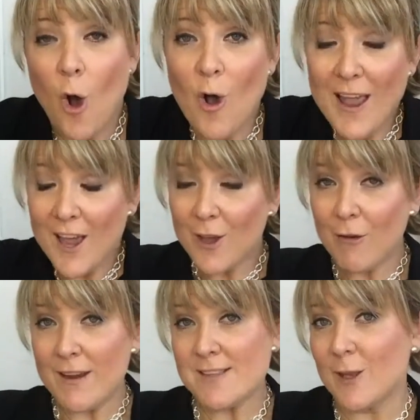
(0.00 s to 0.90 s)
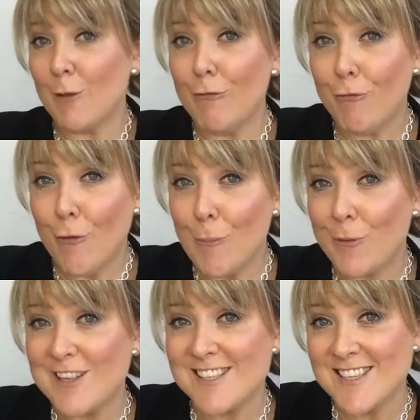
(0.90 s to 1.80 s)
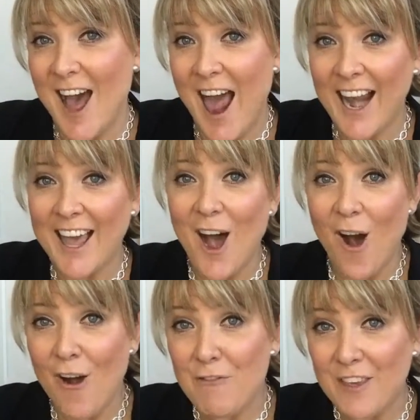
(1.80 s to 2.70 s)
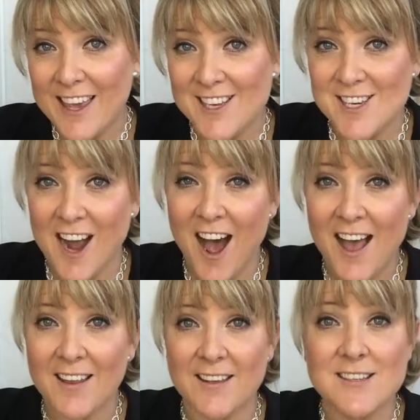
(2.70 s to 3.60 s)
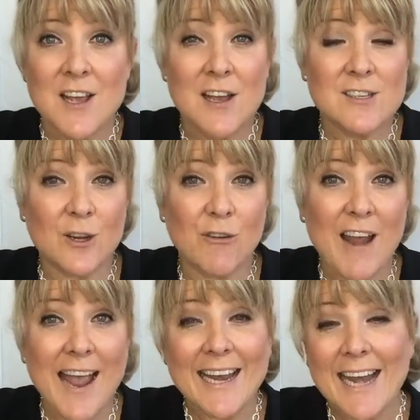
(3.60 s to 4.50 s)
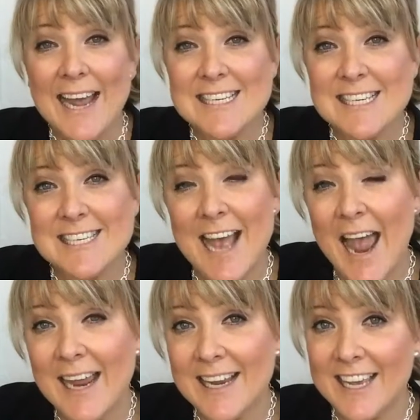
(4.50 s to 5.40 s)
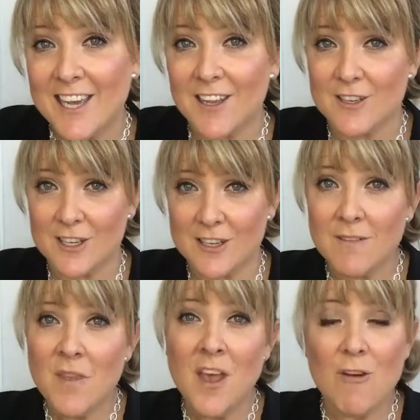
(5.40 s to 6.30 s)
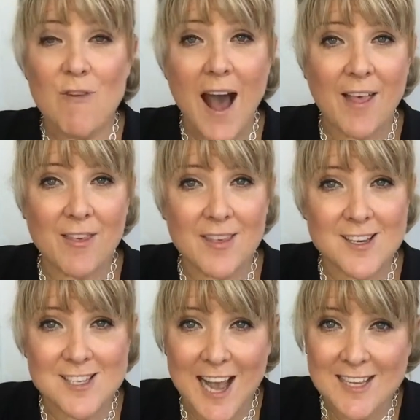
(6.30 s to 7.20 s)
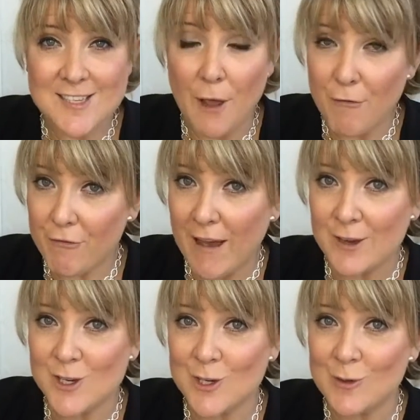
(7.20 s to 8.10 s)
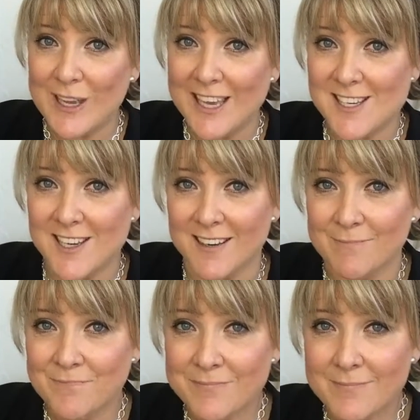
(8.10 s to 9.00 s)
or increasing the footprint slightly of the kitchen island to create an entertaining kitchen rather than just a functional kitchen.